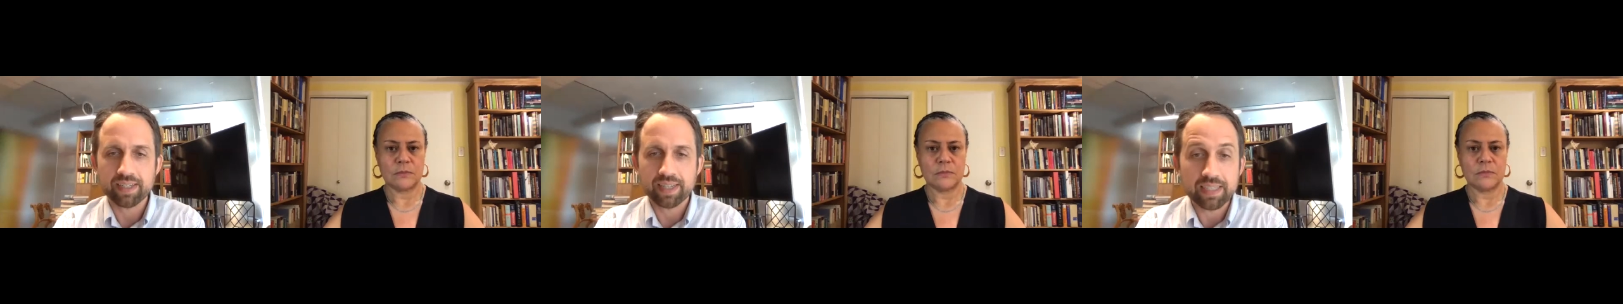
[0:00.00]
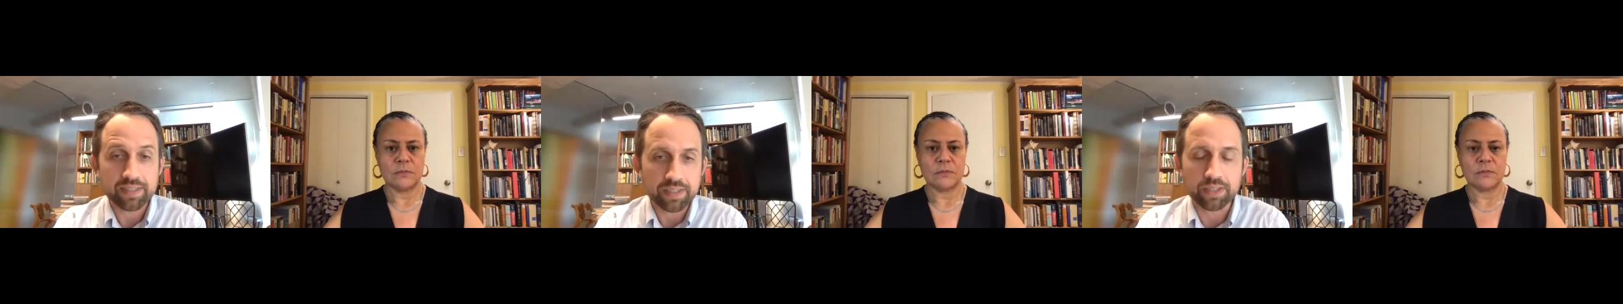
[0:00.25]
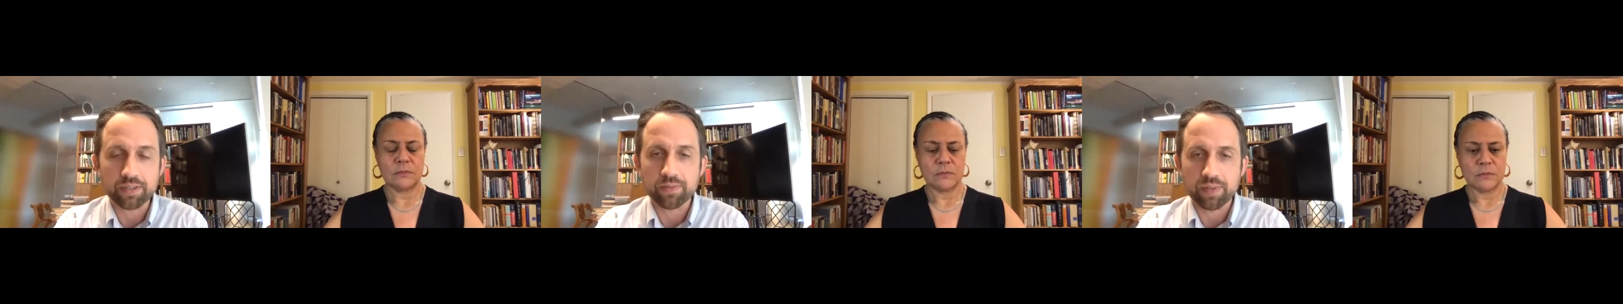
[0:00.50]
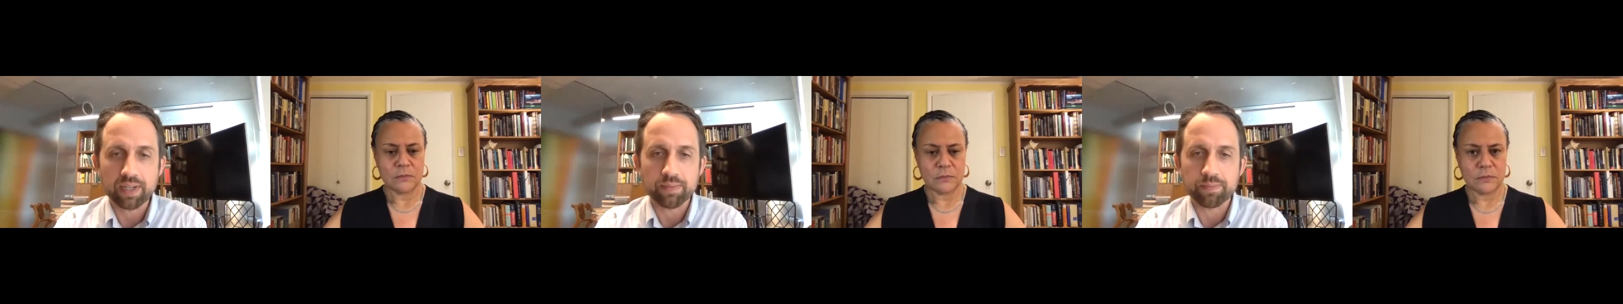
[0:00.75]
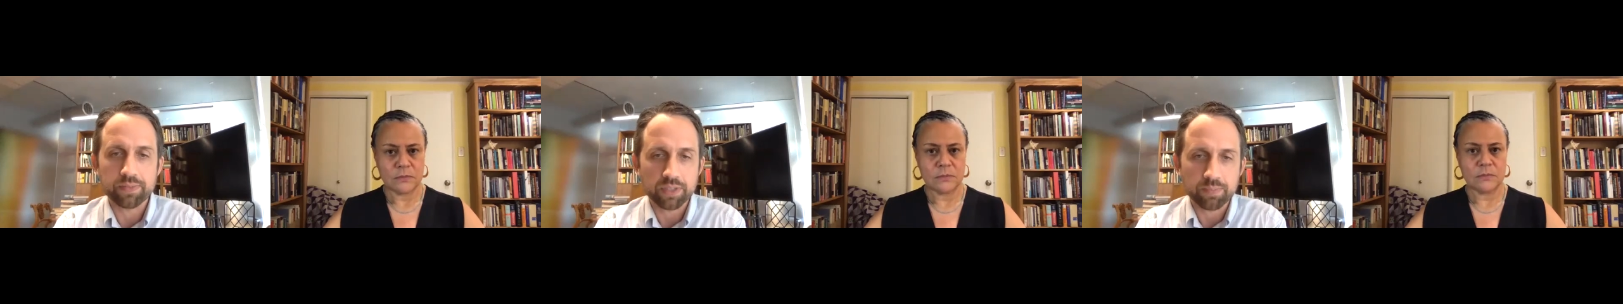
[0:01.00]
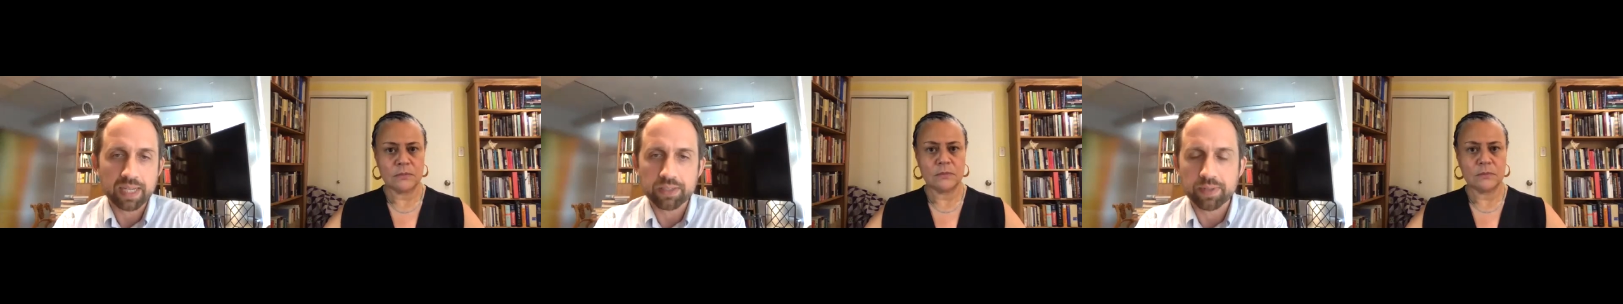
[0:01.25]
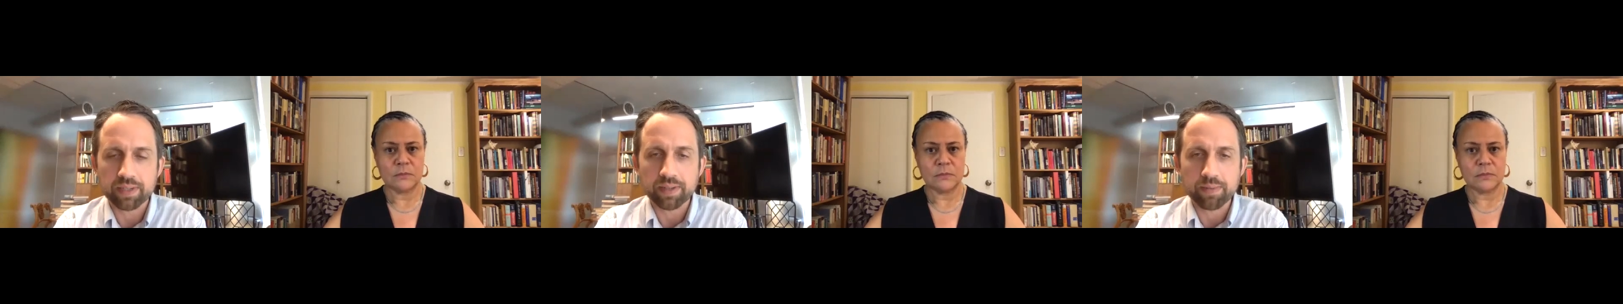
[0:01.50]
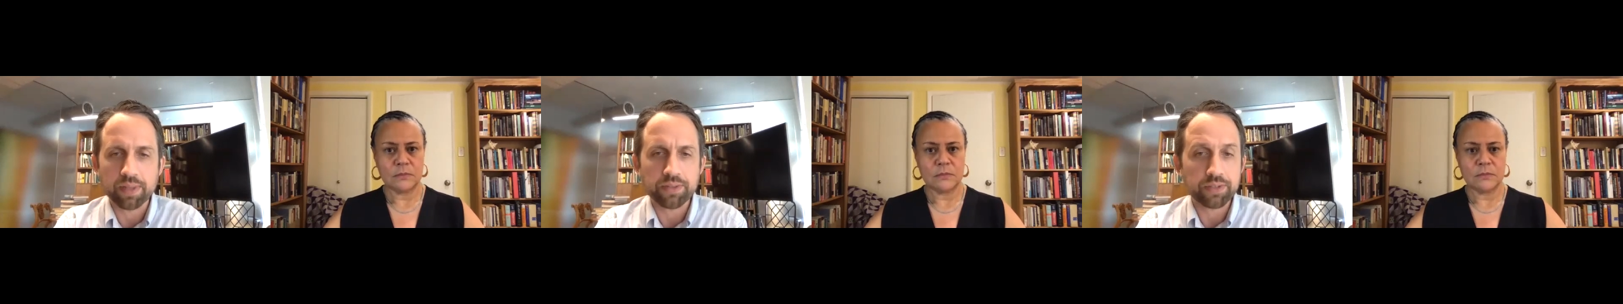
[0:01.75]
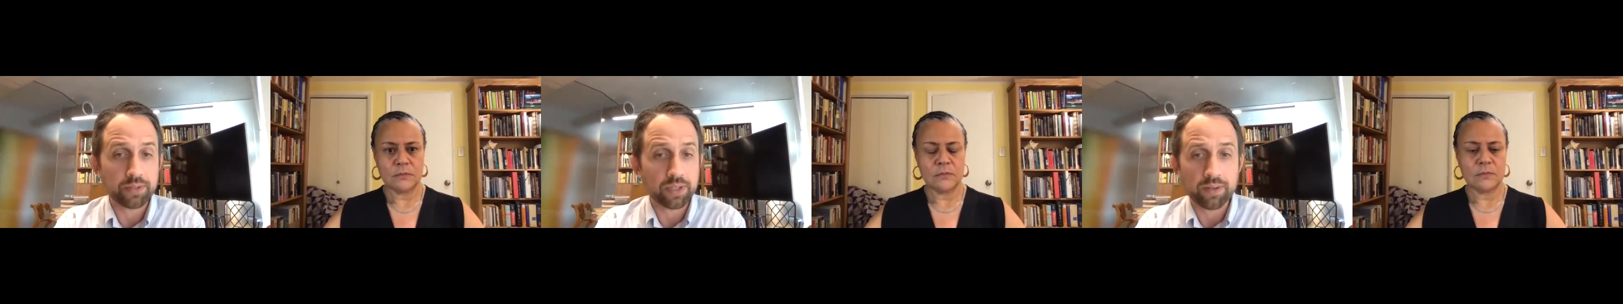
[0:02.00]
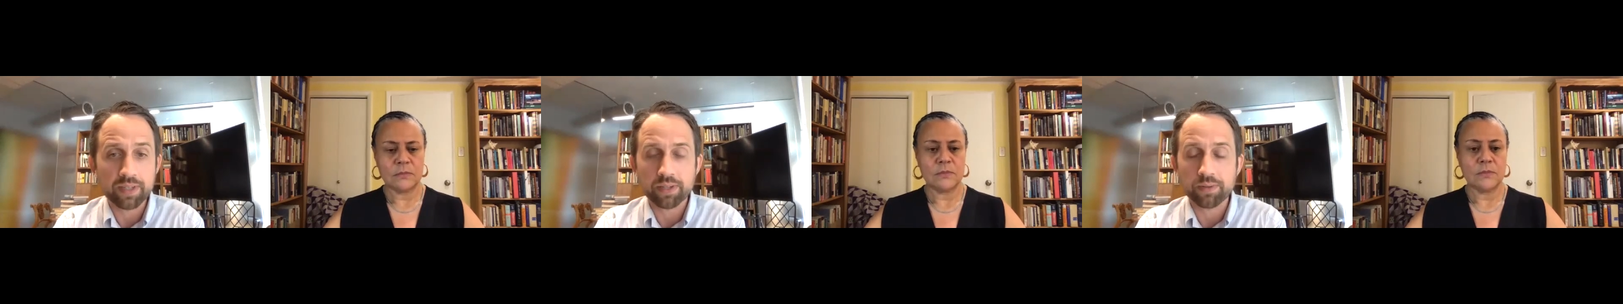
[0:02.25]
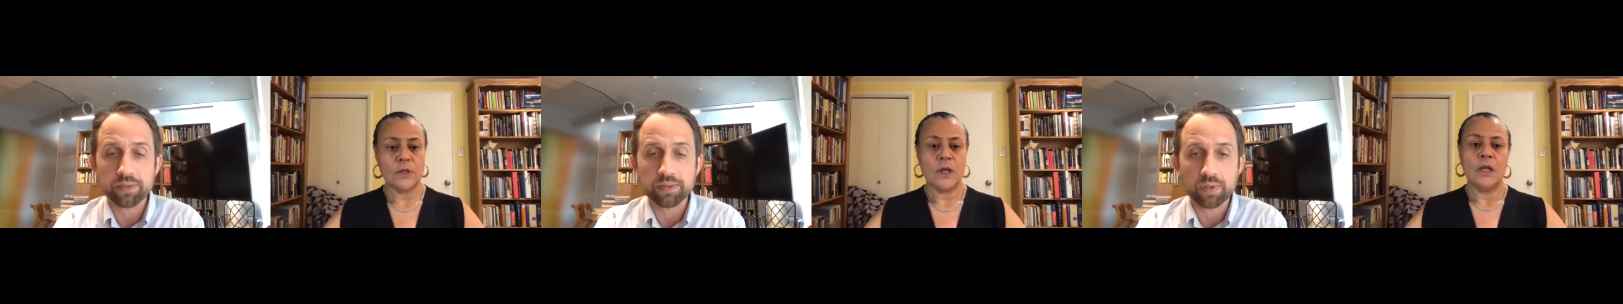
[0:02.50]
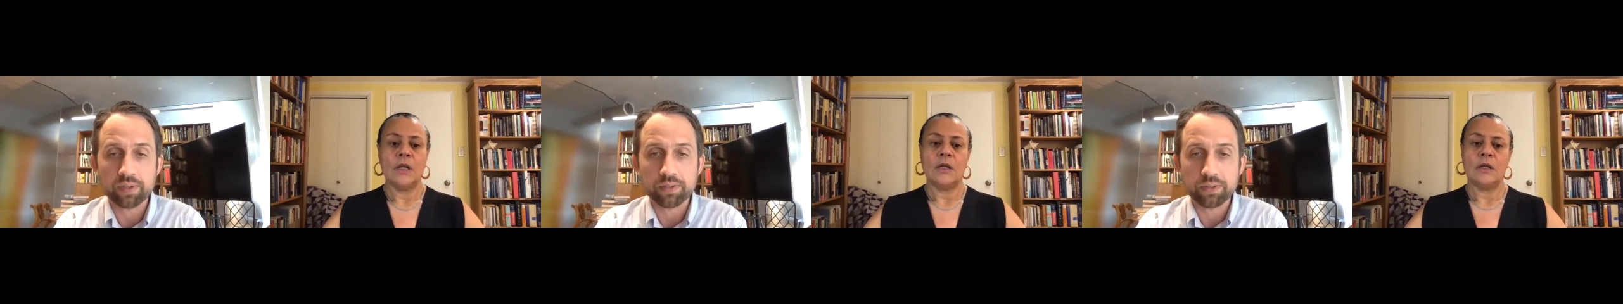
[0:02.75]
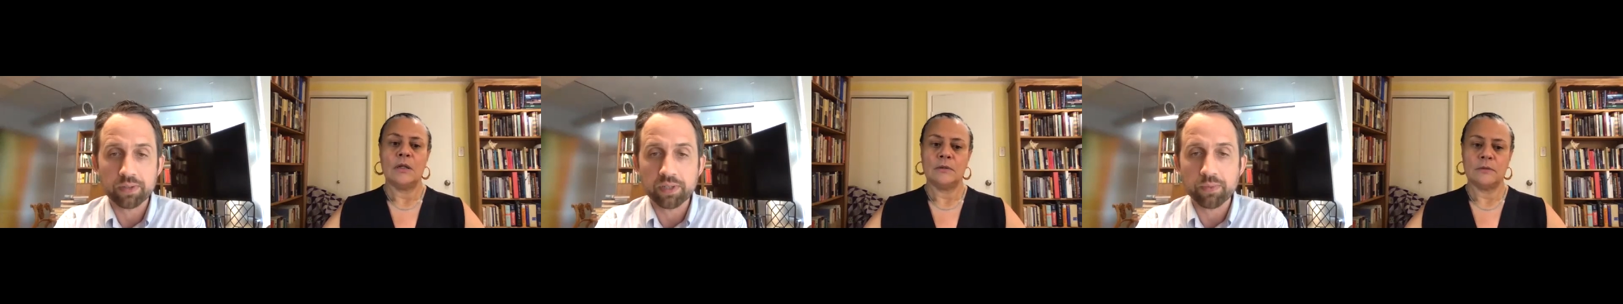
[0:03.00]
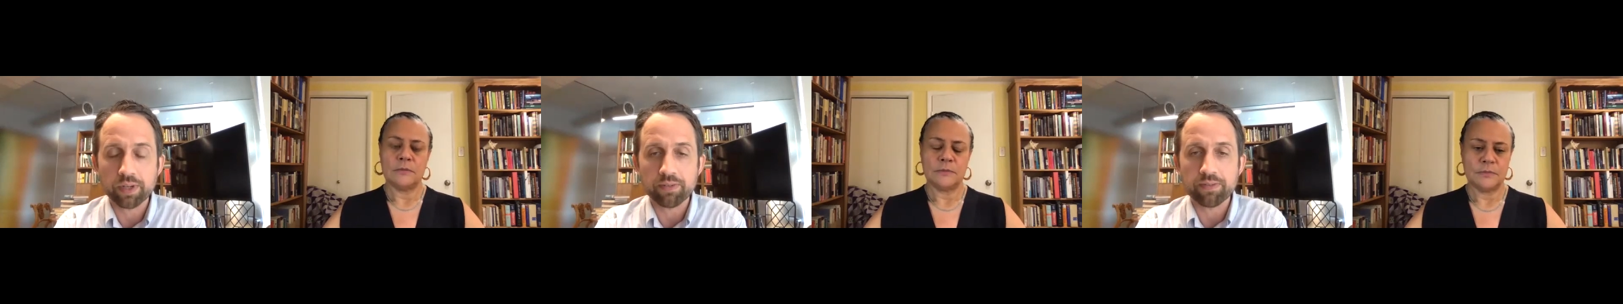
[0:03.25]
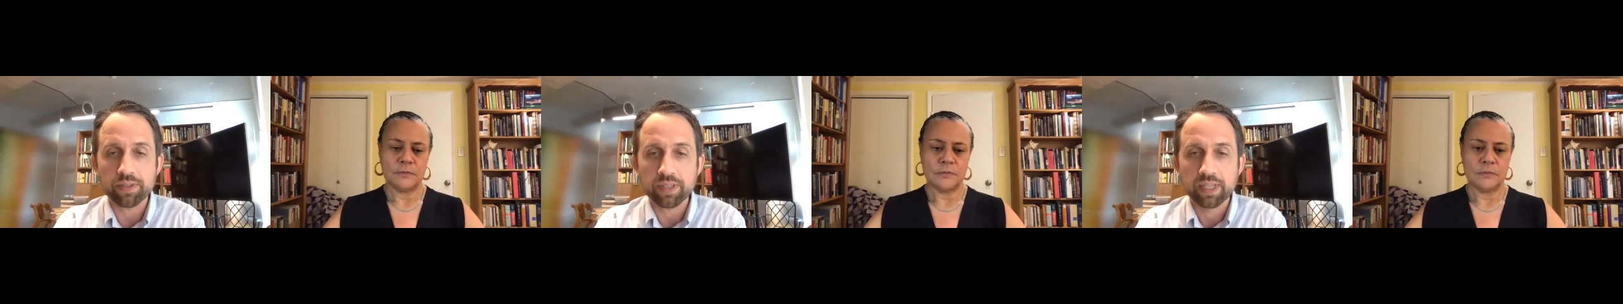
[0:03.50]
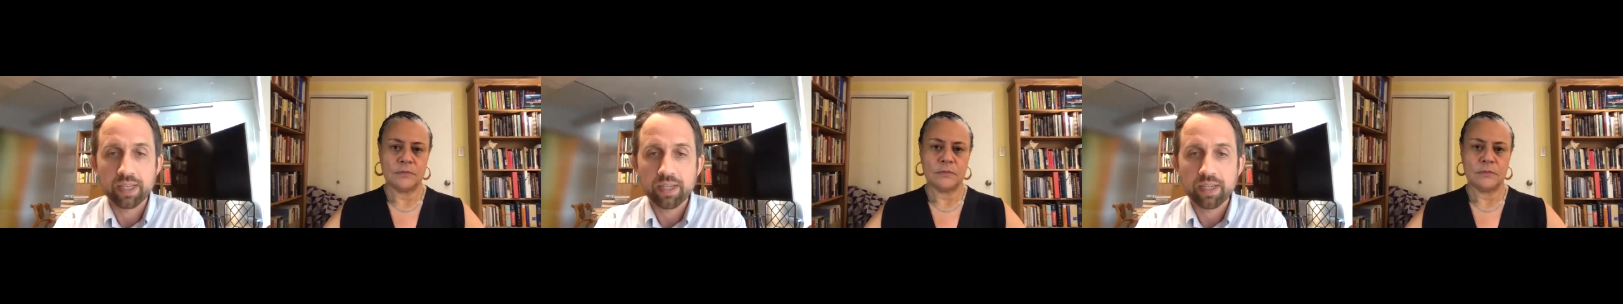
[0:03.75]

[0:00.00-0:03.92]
Speaker 1: institute uh, just passed away a month or two ago, and there was a, a truly wonderful